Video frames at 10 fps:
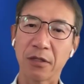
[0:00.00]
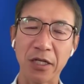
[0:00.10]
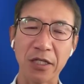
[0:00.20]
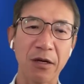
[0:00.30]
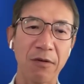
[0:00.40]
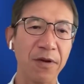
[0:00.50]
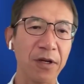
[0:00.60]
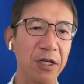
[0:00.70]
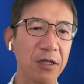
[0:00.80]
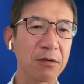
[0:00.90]
I
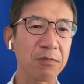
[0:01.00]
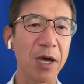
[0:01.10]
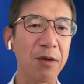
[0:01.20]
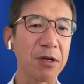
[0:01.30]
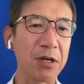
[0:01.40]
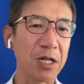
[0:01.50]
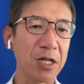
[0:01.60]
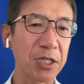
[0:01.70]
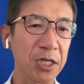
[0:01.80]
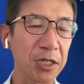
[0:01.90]
feel it may be
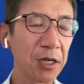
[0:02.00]
limited.